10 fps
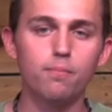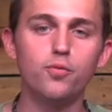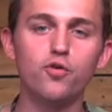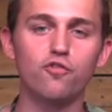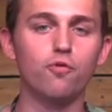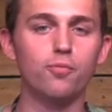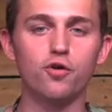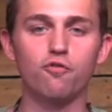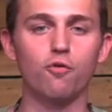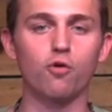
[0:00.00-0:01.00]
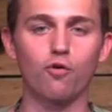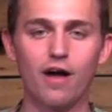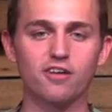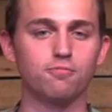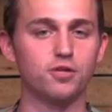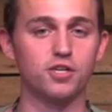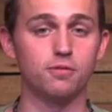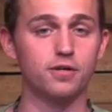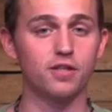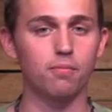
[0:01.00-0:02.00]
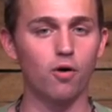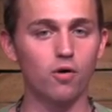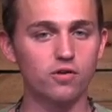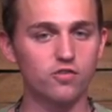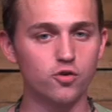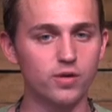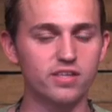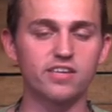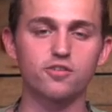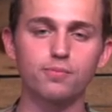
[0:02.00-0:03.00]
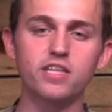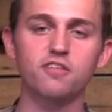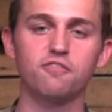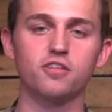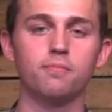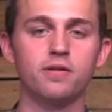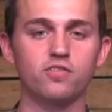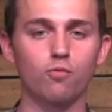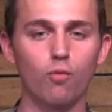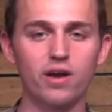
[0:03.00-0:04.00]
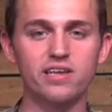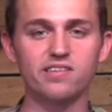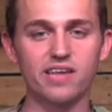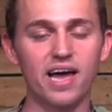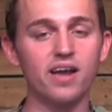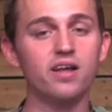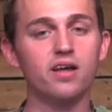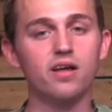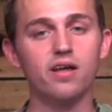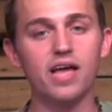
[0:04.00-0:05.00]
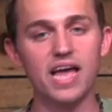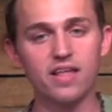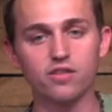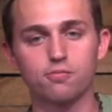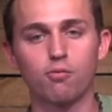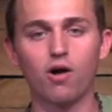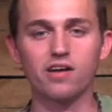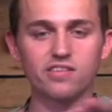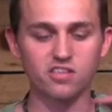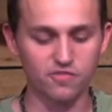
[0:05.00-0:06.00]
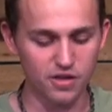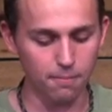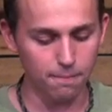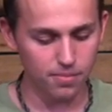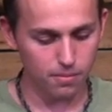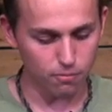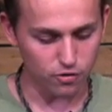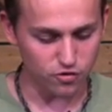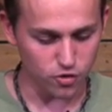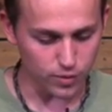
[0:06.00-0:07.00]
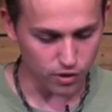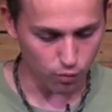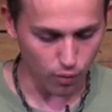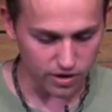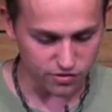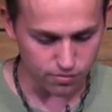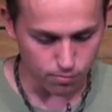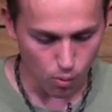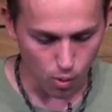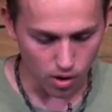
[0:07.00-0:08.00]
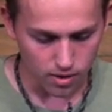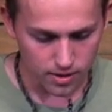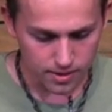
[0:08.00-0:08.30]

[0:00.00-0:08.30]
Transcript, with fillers: Beautiful, beautiful craftsmanship here that Paul is doing to explain to the Philippians and where he is at in this process of him pursuing Christ more.